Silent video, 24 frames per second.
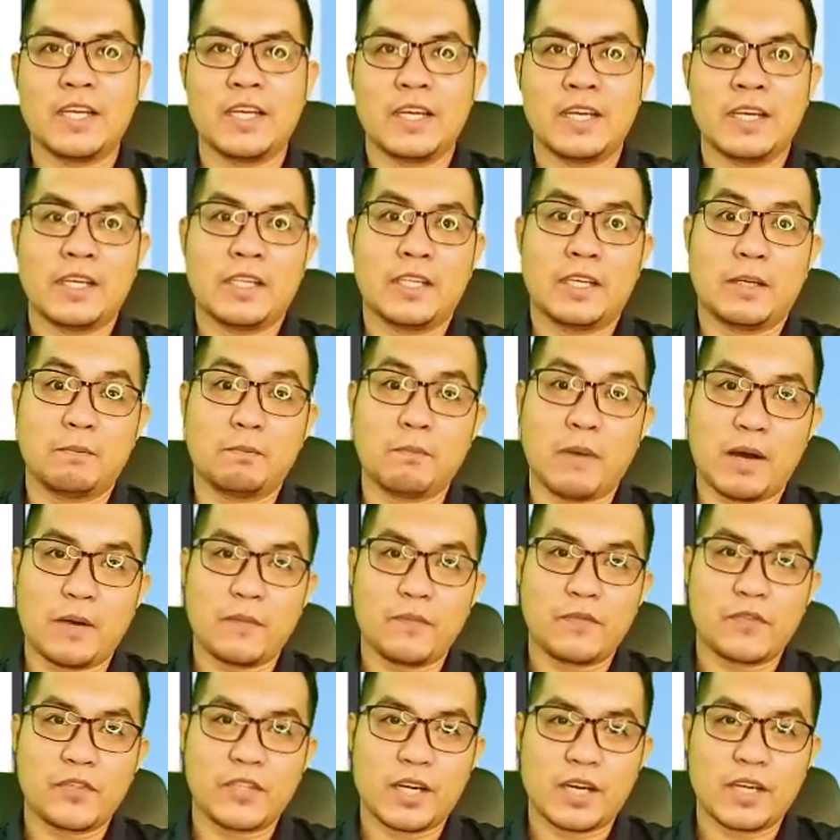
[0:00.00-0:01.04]
the
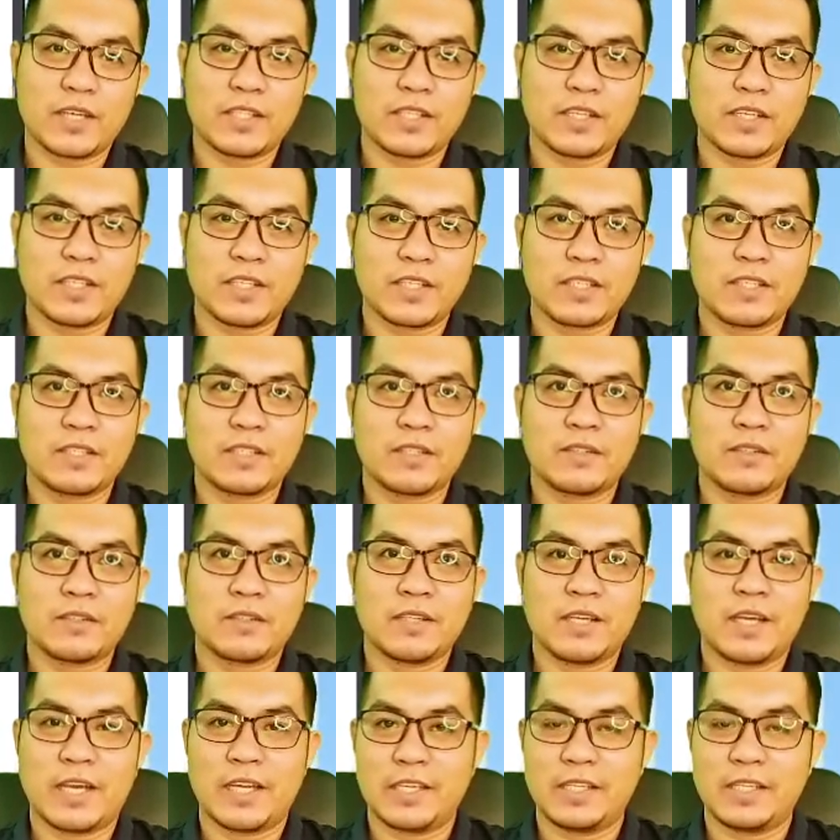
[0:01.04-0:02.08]
bound charges,
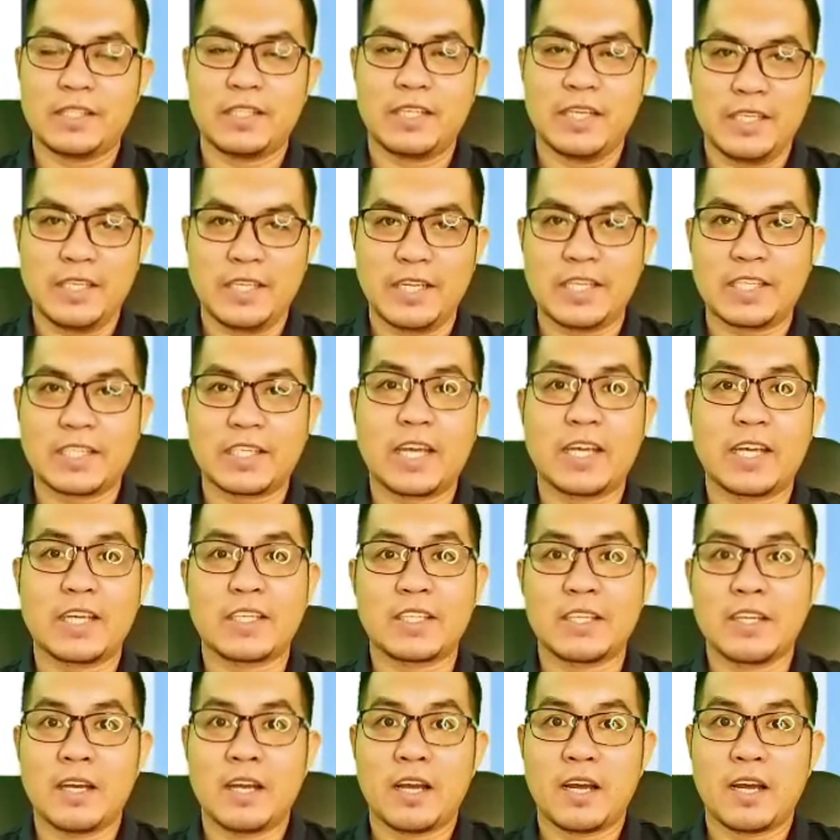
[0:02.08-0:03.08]
and in this case,